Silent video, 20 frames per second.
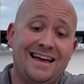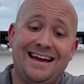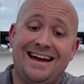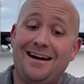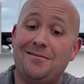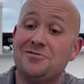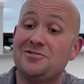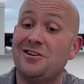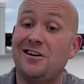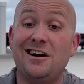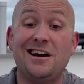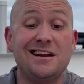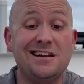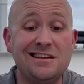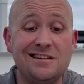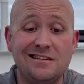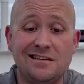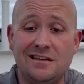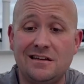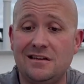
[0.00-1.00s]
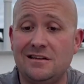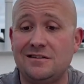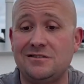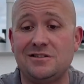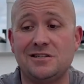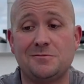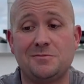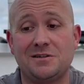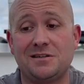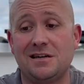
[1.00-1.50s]
I'm trying it
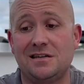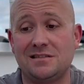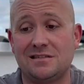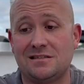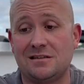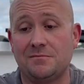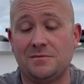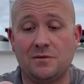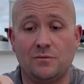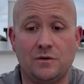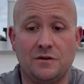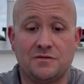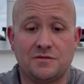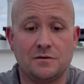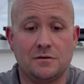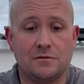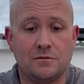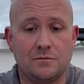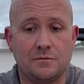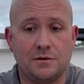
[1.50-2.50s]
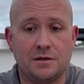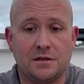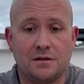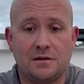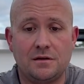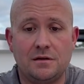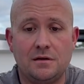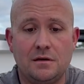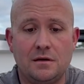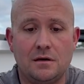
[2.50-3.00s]
just because it's something we've struggled with
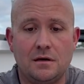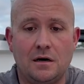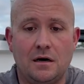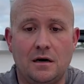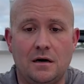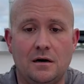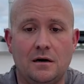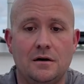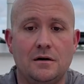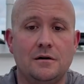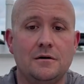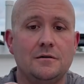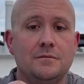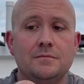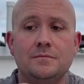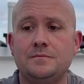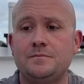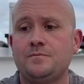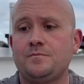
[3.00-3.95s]
on